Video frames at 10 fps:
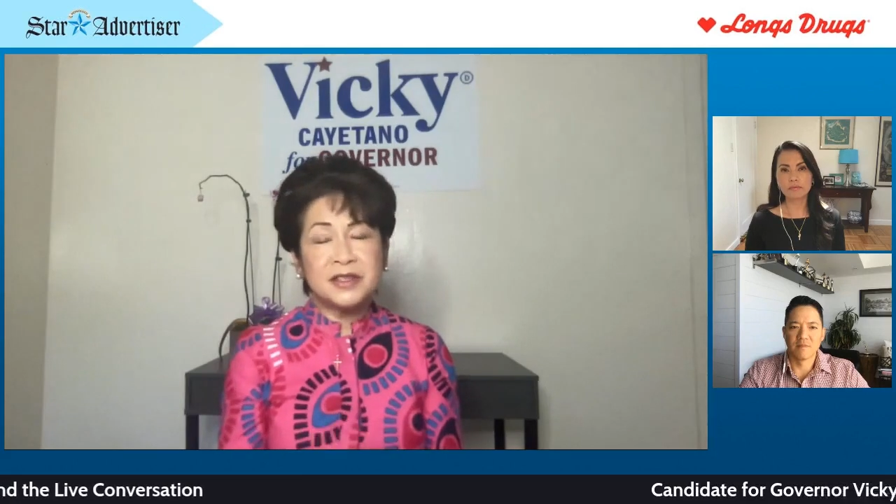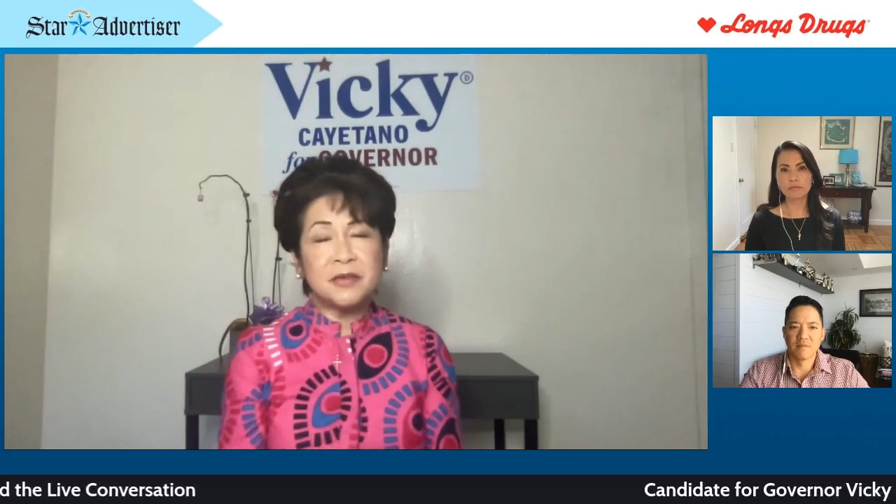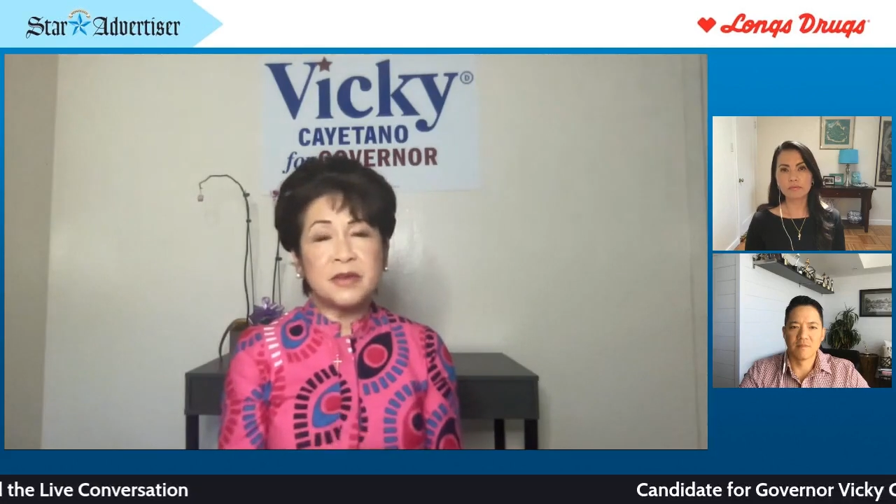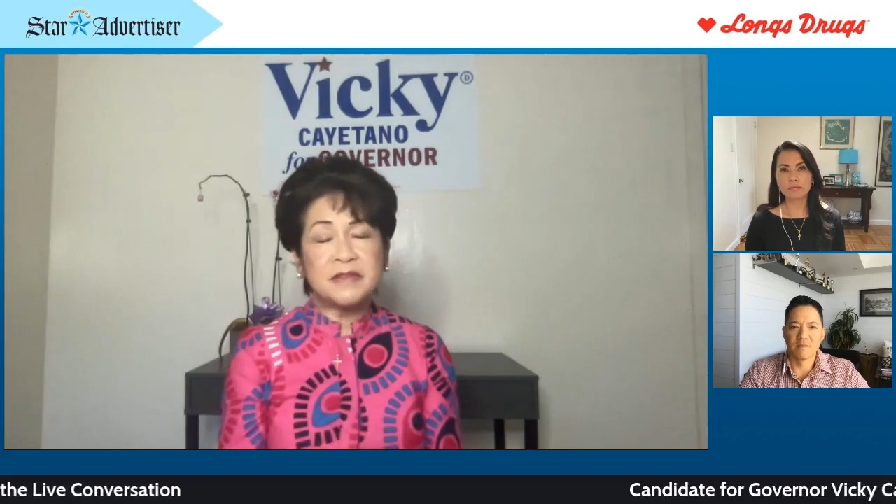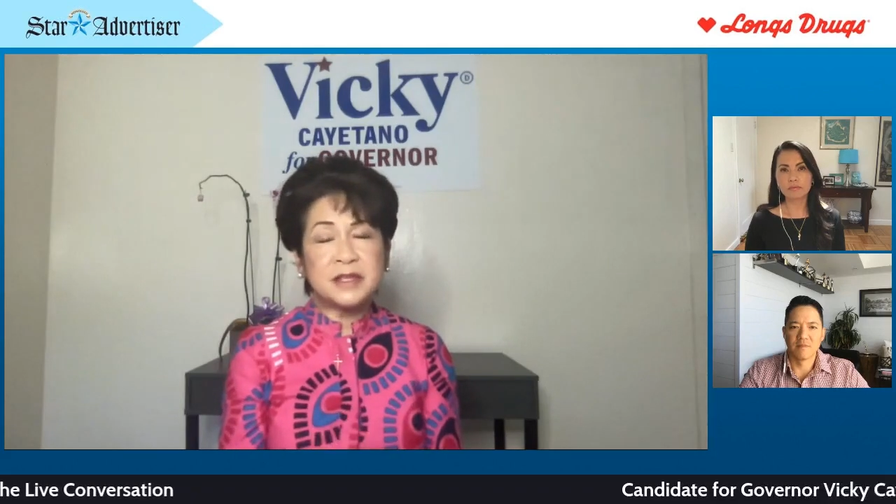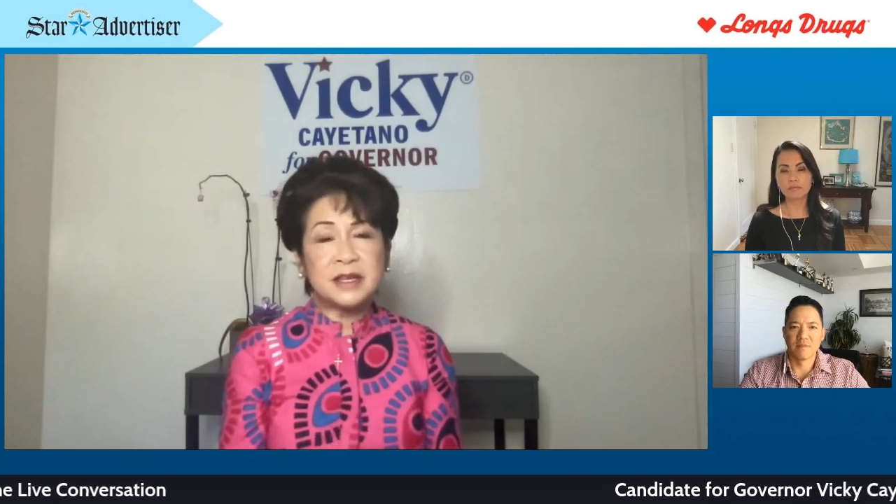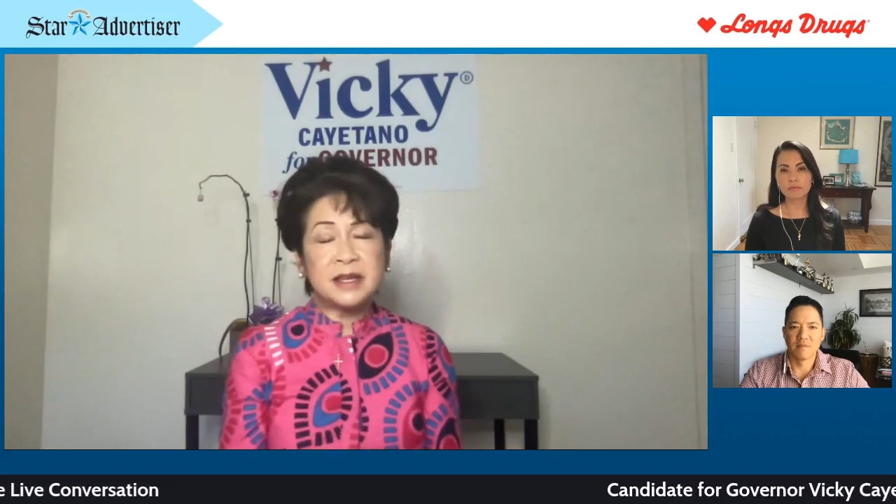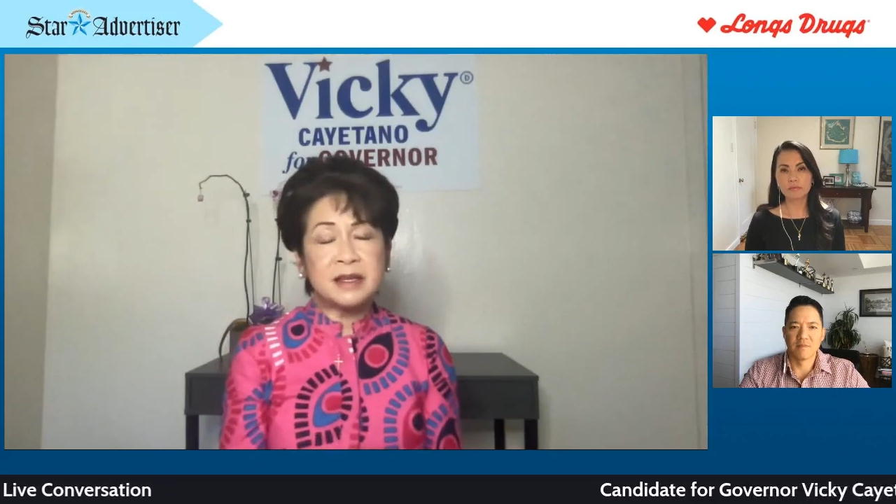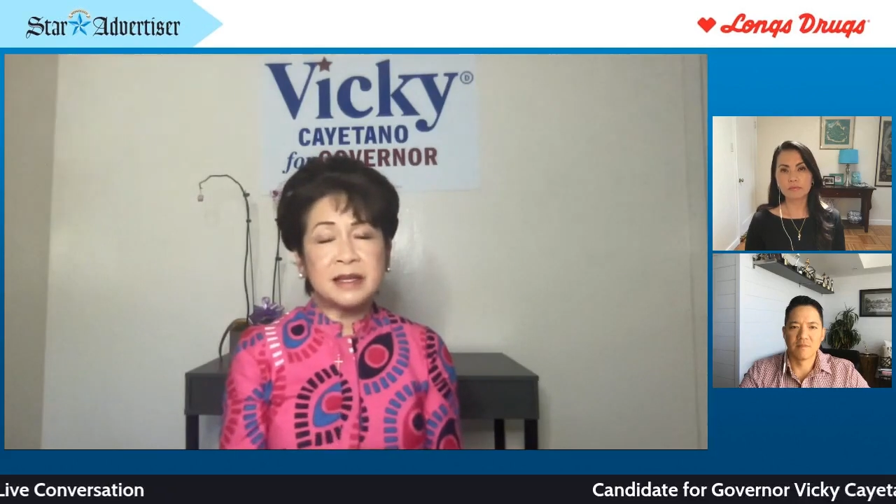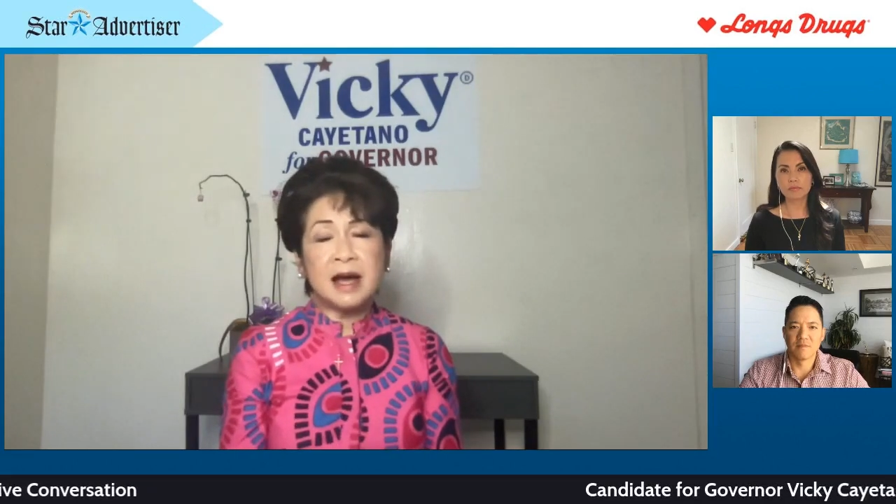that we've
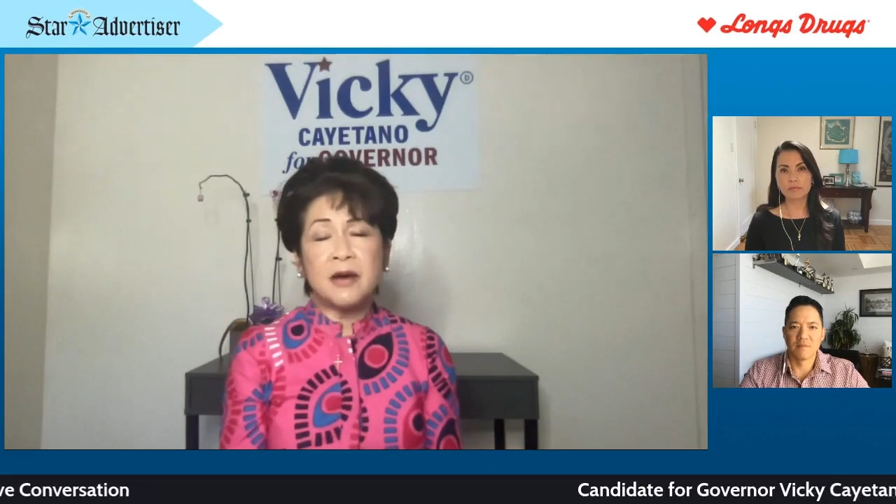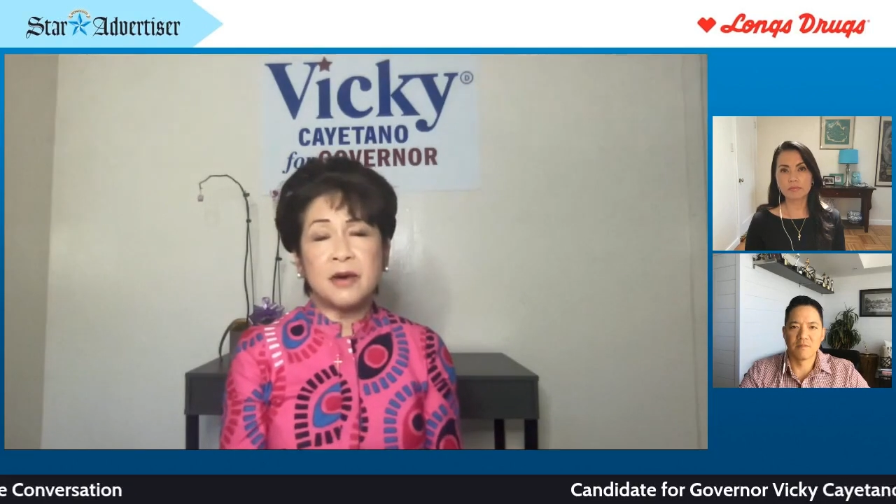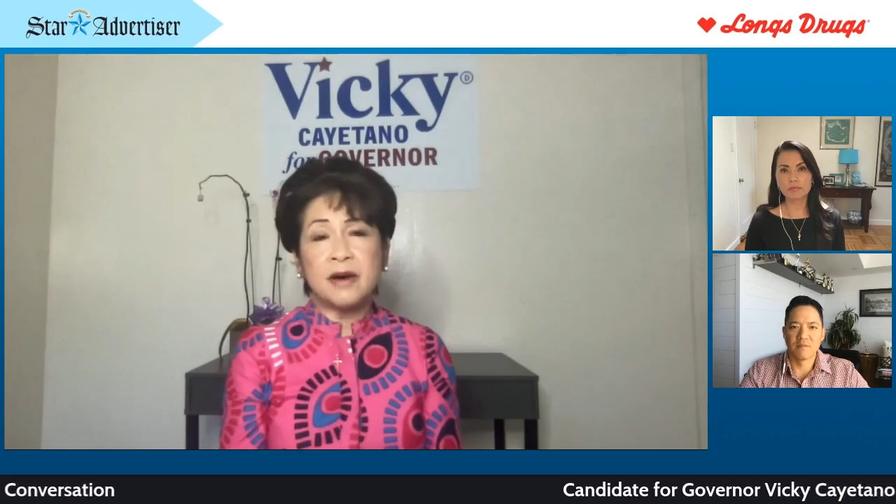seen now